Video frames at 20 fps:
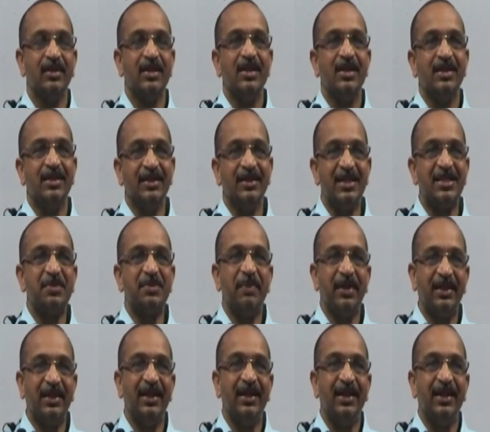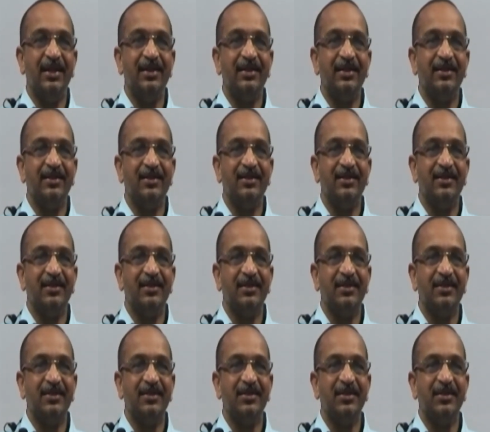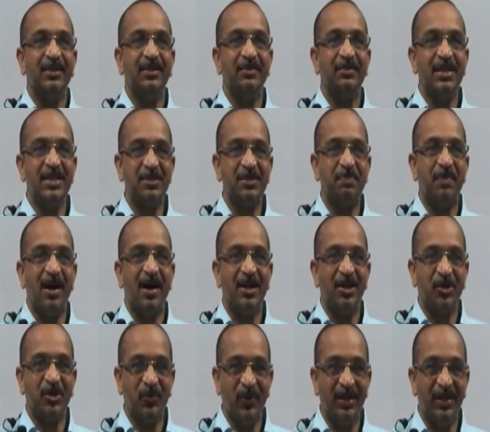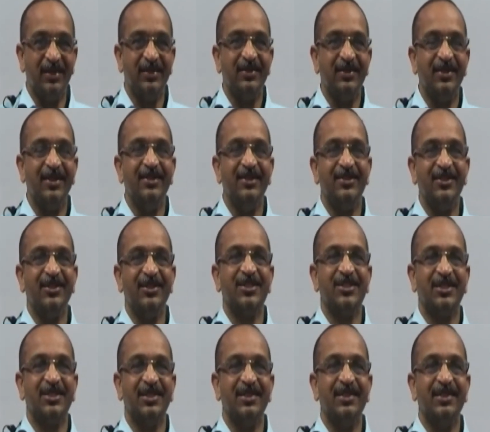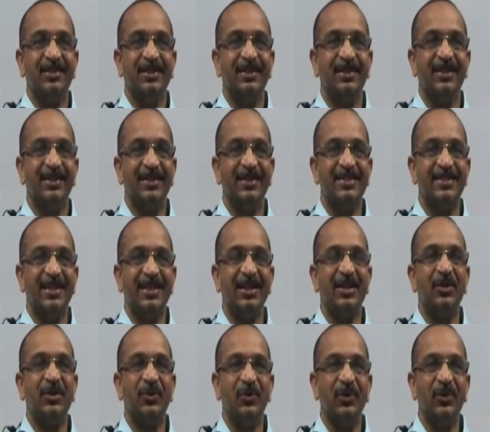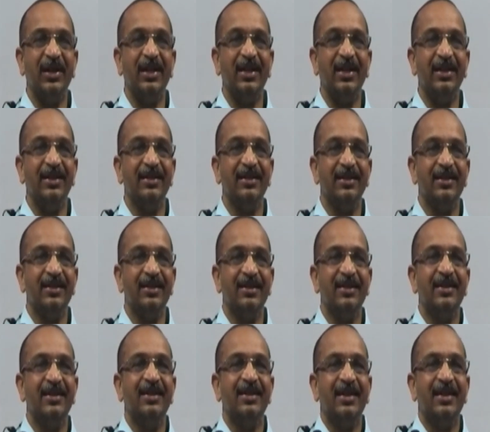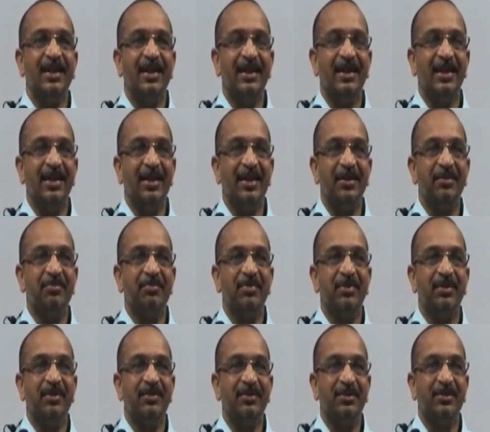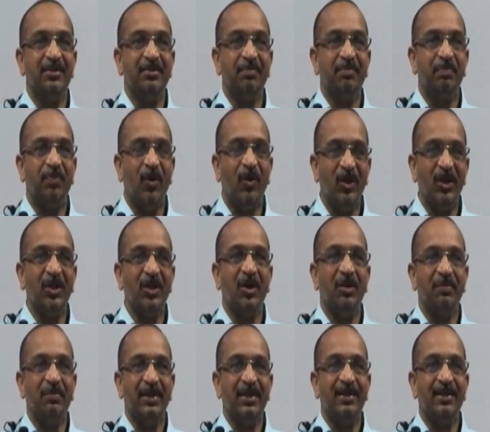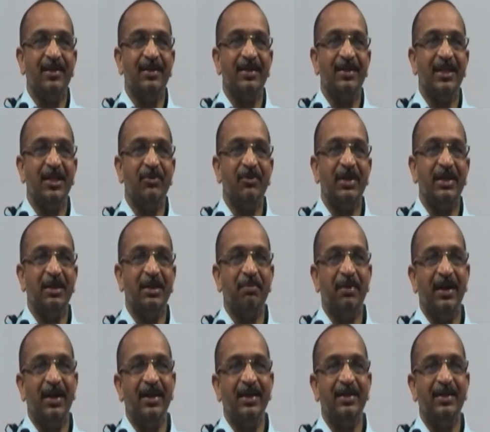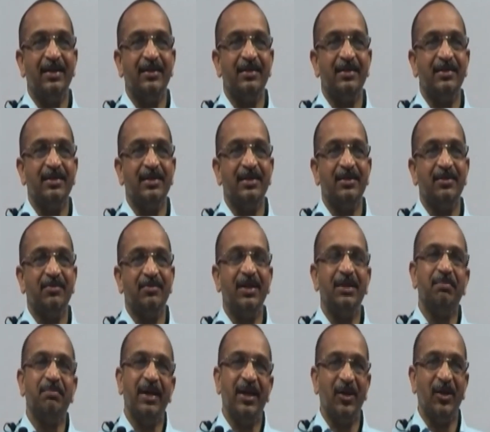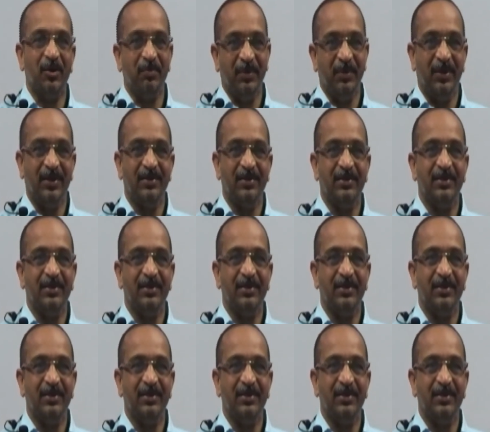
In this method, in this part 1 introduction, let us take only a polynomial divided by one binomial.